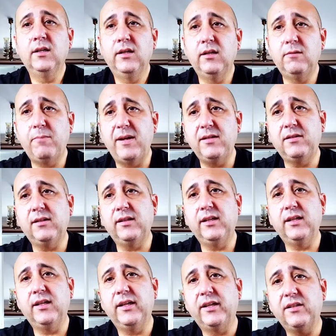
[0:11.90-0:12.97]
It's
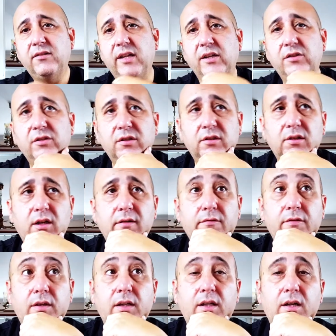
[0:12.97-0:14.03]
basically an extension
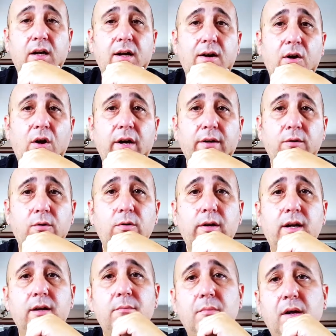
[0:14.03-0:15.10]
of the uh,
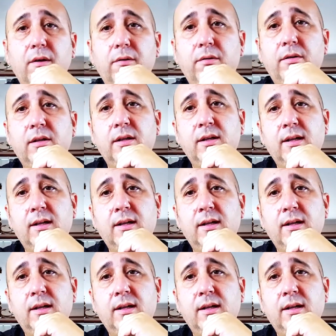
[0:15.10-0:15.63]
iAuto mode,